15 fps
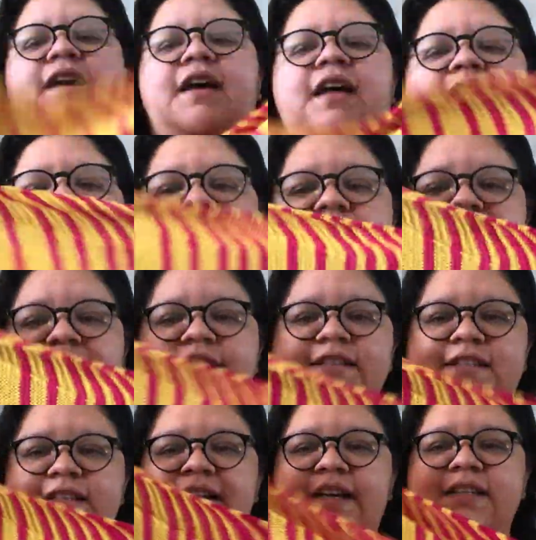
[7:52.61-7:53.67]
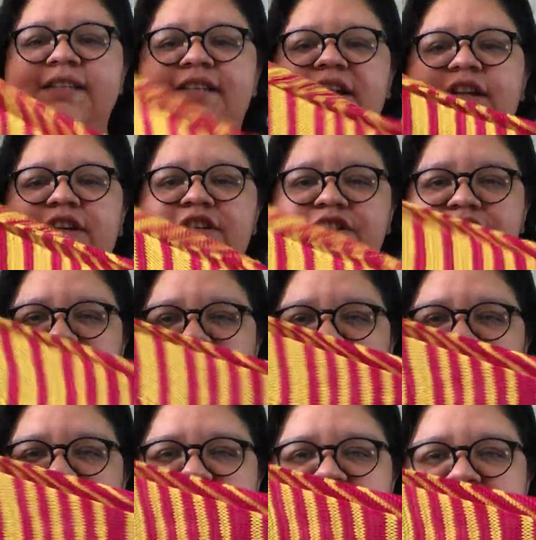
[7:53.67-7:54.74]
and then this next color
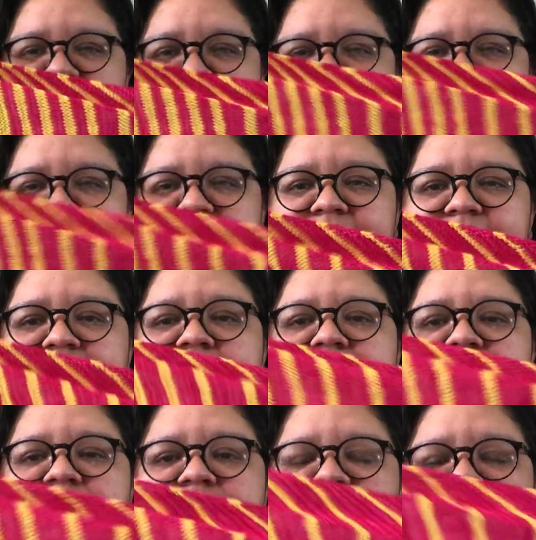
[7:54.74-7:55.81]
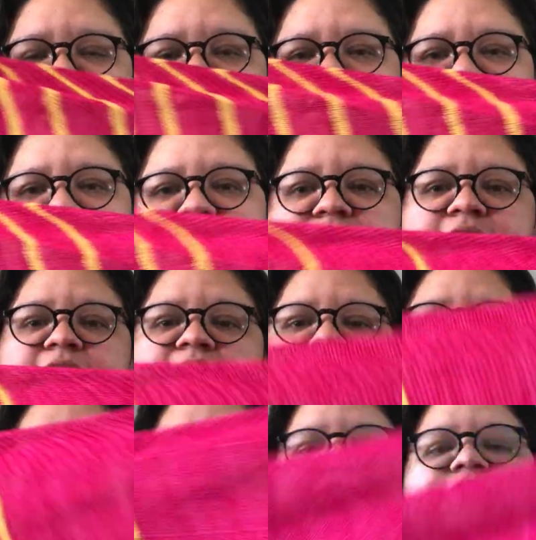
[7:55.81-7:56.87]
change into pink, and
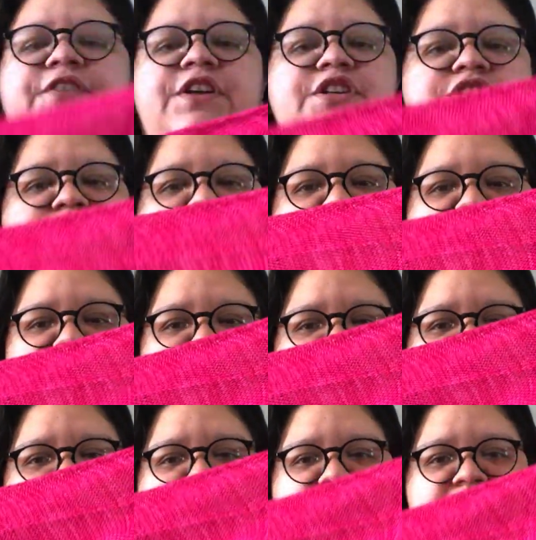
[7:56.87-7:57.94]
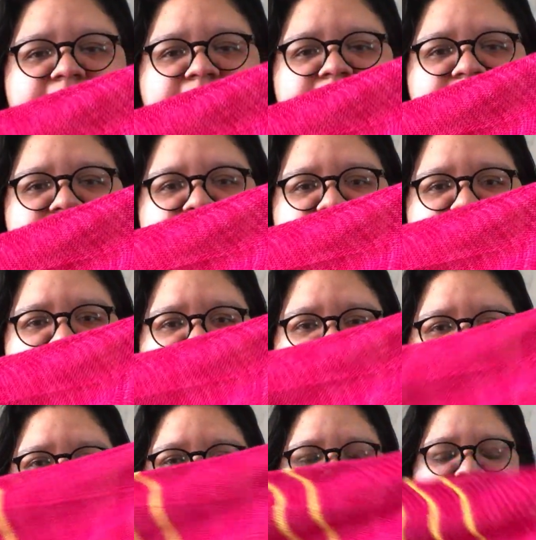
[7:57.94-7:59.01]
then finished off with pink.
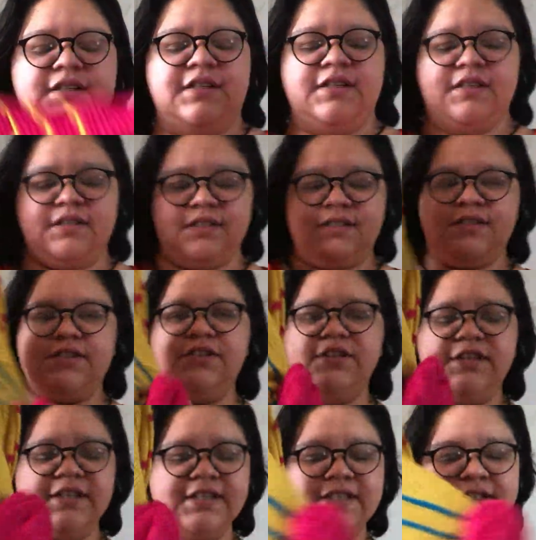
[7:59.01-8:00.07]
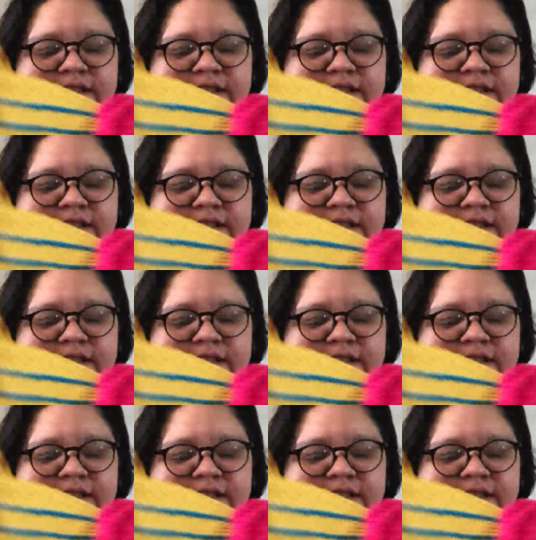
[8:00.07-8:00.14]
So this